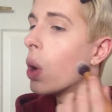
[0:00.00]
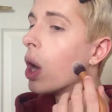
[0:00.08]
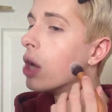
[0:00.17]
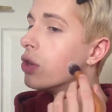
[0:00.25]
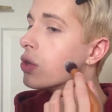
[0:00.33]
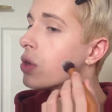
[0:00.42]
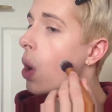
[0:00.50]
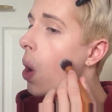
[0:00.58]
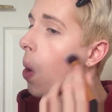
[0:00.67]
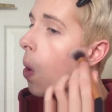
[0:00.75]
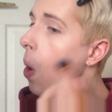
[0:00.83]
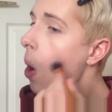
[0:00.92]
and just
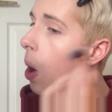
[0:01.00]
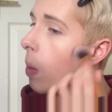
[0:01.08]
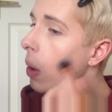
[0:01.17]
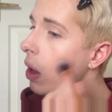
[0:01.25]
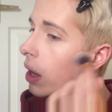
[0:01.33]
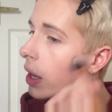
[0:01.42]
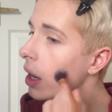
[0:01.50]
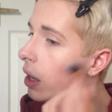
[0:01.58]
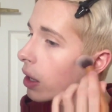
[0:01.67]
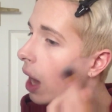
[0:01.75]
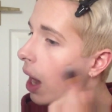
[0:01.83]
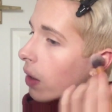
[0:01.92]
apply it
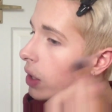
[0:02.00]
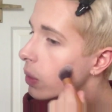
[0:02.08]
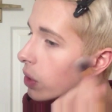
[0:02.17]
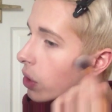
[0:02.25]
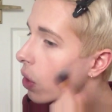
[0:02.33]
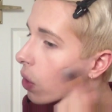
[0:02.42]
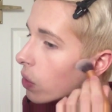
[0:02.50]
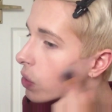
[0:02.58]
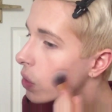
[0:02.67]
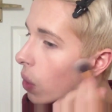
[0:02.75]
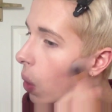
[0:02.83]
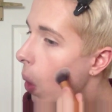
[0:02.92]
how you would a
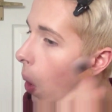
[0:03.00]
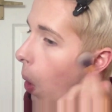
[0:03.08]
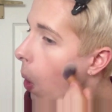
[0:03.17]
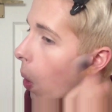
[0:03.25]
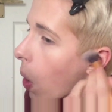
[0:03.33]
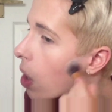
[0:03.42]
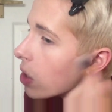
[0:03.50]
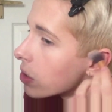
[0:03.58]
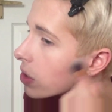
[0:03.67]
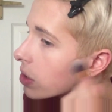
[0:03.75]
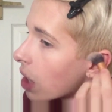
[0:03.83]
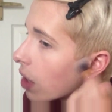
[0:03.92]
contour.
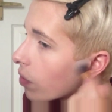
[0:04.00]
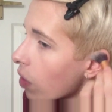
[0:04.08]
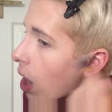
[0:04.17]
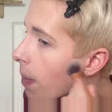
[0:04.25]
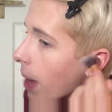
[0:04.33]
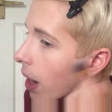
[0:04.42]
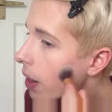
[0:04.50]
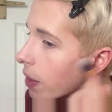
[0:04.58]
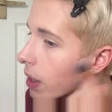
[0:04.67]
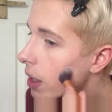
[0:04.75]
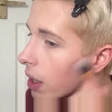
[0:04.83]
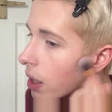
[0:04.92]
So starting right back at
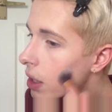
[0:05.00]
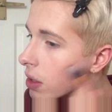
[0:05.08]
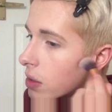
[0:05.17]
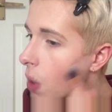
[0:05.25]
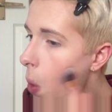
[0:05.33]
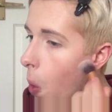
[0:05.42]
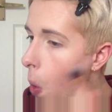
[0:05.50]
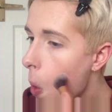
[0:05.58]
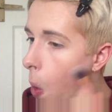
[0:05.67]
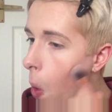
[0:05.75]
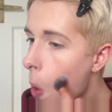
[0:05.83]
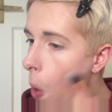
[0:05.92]
the ears,
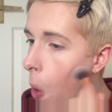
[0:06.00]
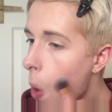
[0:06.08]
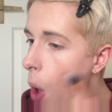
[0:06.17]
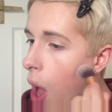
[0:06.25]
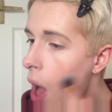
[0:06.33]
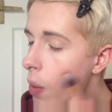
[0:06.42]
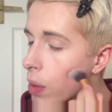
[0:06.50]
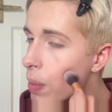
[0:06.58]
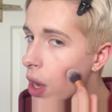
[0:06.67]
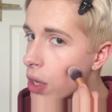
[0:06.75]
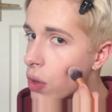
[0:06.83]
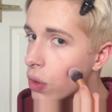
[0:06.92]
and with
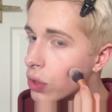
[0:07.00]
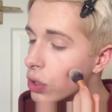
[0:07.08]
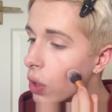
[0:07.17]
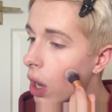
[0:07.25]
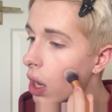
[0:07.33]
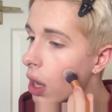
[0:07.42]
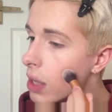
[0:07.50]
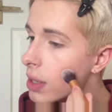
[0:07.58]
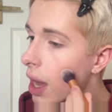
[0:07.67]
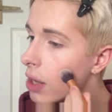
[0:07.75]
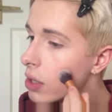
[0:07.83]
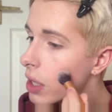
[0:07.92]
my contour I like to
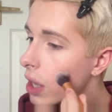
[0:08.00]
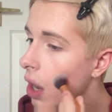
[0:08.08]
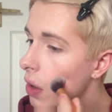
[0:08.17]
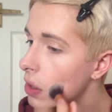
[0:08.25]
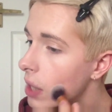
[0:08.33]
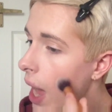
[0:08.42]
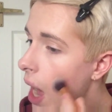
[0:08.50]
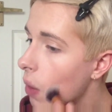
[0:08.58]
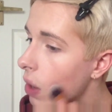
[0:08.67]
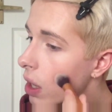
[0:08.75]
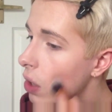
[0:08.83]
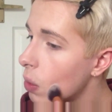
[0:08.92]
actually go down
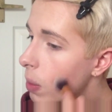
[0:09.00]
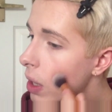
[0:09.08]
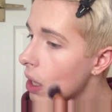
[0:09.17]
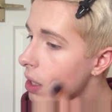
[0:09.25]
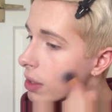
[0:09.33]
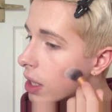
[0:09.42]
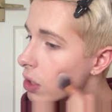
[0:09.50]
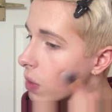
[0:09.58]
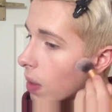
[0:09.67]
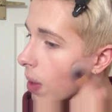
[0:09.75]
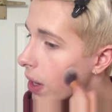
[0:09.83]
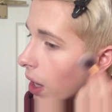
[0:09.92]
a little bit because that's
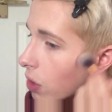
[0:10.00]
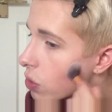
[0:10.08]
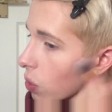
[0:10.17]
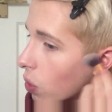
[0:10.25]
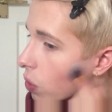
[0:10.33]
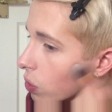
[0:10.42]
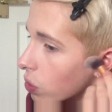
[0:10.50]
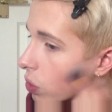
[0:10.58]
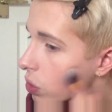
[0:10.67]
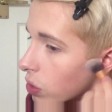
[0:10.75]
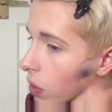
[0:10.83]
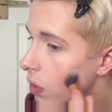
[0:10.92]
where my natural
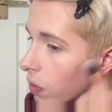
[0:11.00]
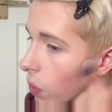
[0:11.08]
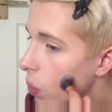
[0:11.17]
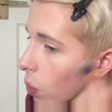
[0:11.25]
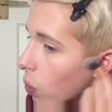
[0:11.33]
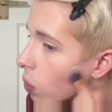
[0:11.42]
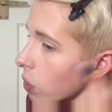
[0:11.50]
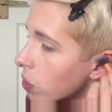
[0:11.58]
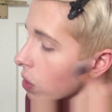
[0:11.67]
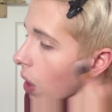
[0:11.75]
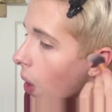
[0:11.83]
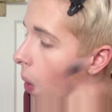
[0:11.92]
contour sort of
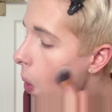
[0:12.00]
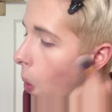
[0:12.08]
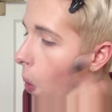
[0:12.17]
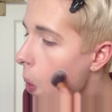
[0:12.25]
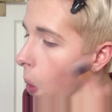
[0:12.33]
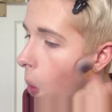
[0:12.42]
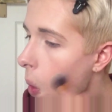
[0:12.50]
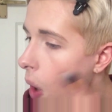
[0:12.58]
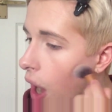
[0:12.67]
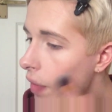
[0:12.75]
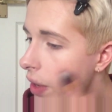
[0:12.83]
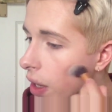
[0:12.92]
falls.
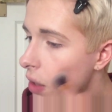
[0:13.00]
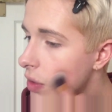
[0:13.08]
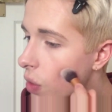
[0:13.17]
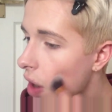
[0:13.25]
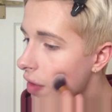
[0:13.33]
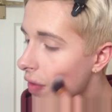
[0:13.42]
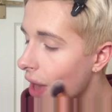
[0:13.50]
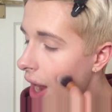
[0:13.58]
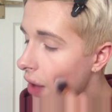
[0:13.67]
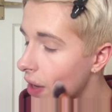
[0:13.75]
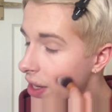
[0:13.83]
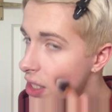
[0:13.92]
I think it looks quite
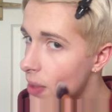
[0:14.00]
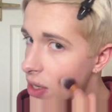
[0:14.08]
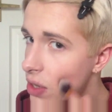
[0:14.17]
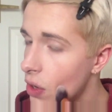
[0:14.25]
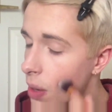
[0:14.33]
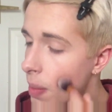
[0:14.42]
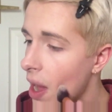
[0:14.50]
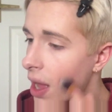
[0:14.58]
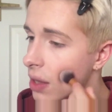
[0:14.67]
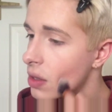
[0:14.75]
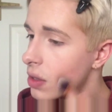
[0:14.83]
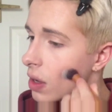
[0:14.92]
flattering, especially on a
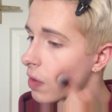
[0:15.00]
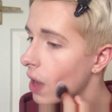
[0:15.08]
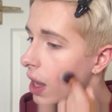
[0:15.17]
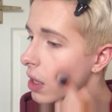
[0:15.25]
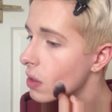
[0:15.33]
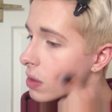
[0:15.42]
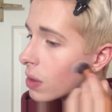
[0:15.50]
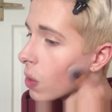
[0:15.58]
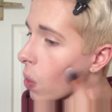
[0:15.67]
man's face,